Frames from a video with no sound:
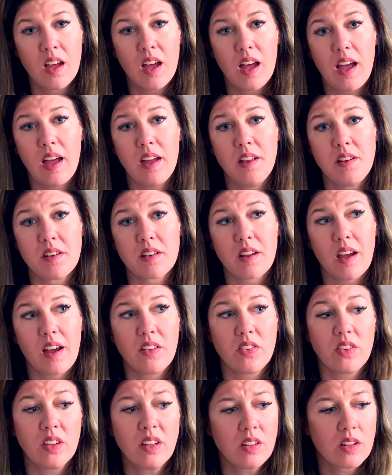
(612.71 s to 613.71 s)
And I
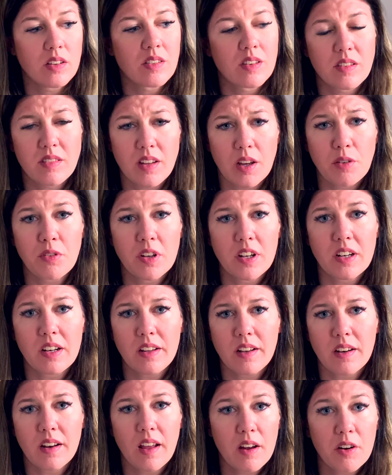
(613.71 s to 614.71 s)
think this is definitely
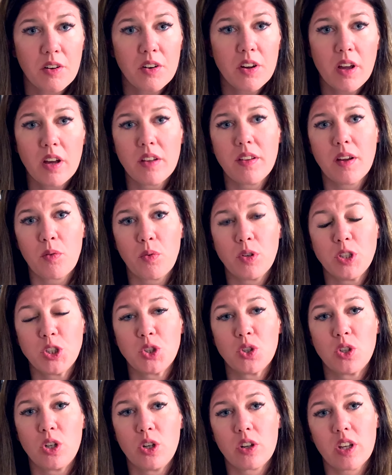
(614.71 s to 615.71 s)
an area that we
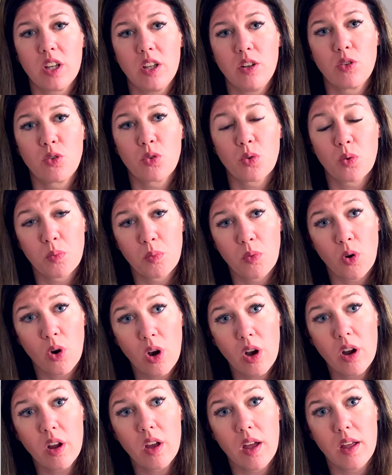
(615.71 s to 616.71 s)
should look into
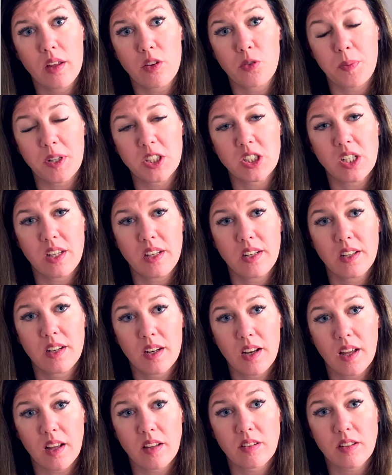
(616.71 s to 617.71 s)
more, especially in the
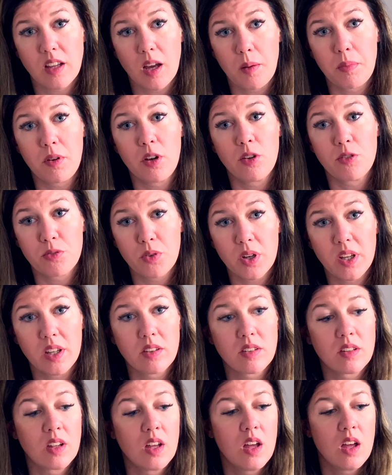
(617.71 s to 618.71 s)
next couple of weeks.
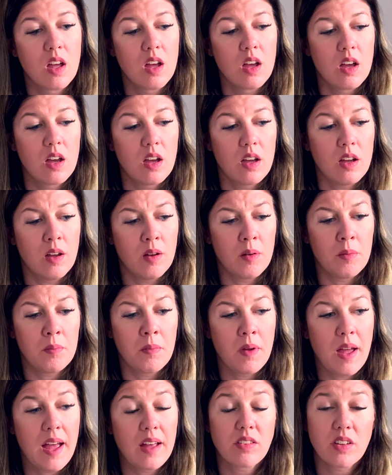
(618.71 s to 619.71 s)
Um,
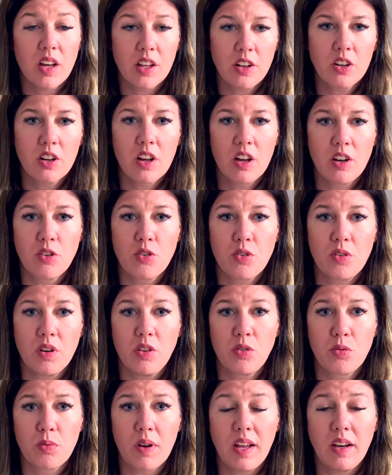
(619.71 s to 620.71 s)
as other
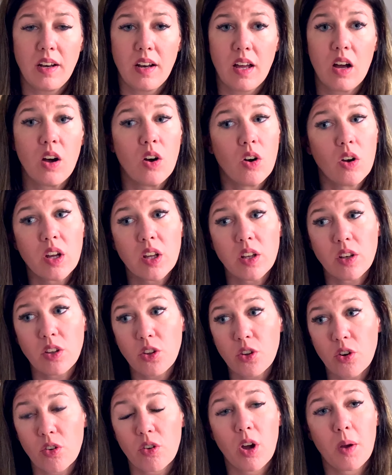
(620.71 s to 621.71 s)
countries right now in
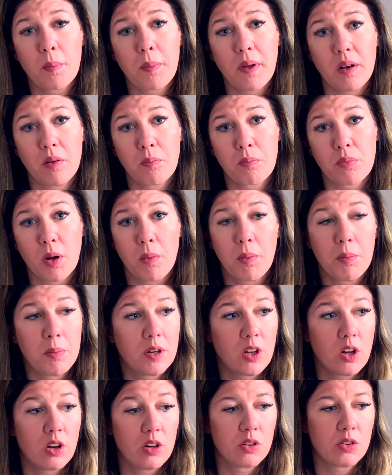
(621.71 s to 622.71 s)
Europe and probably
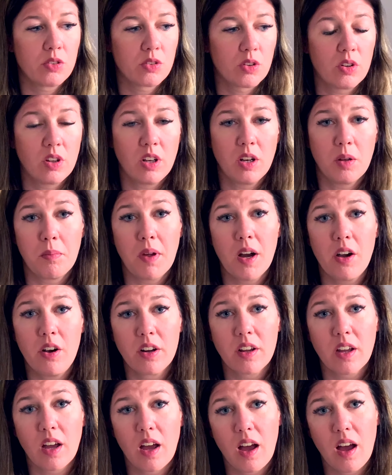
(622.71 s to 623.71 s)
also in
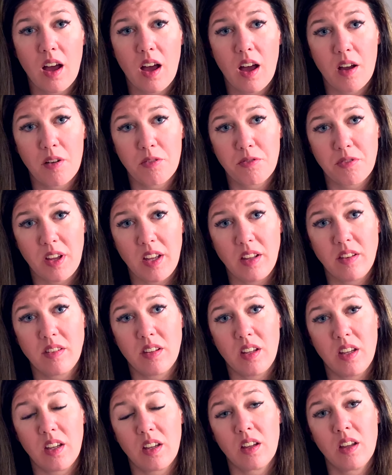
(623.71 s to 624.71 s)
America are
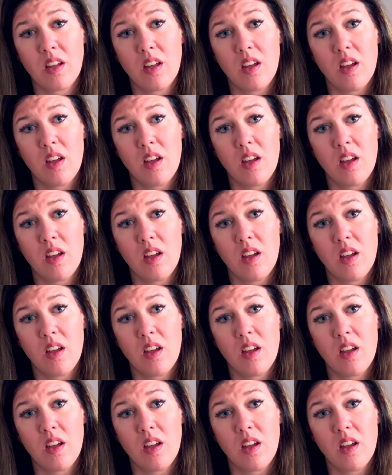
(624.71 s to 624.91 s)
facing